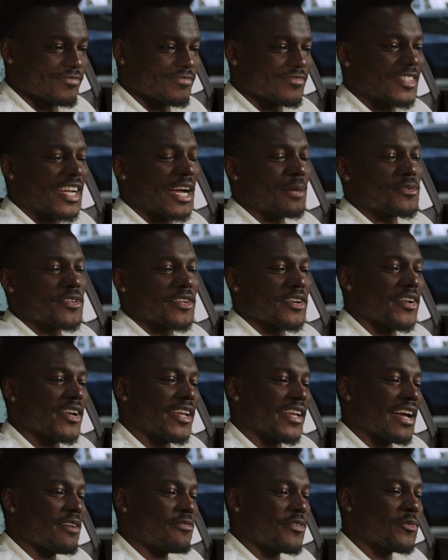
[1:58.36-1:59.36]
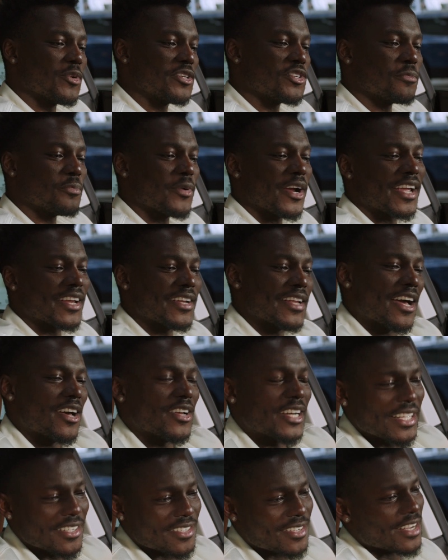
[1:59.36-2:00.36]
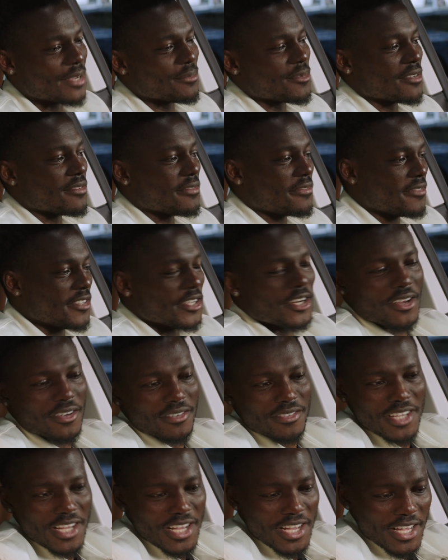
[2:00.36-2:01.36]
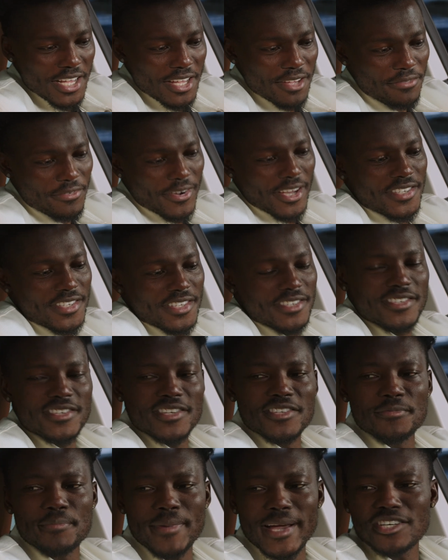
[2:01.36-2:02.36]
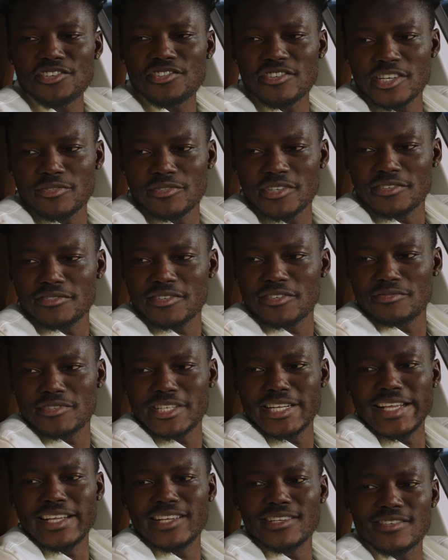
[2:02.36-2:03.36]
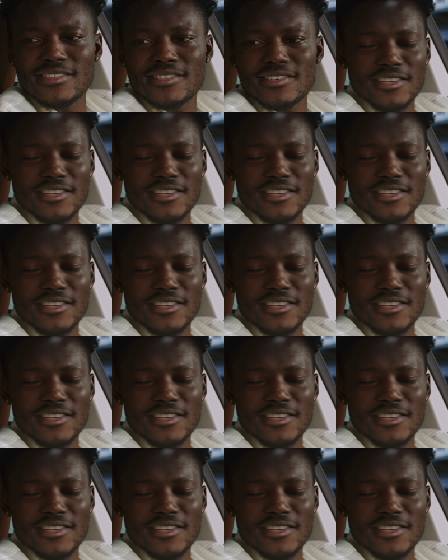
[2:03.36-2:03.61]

Absolutely. I think we should break it down in terms of, first instance, battery needs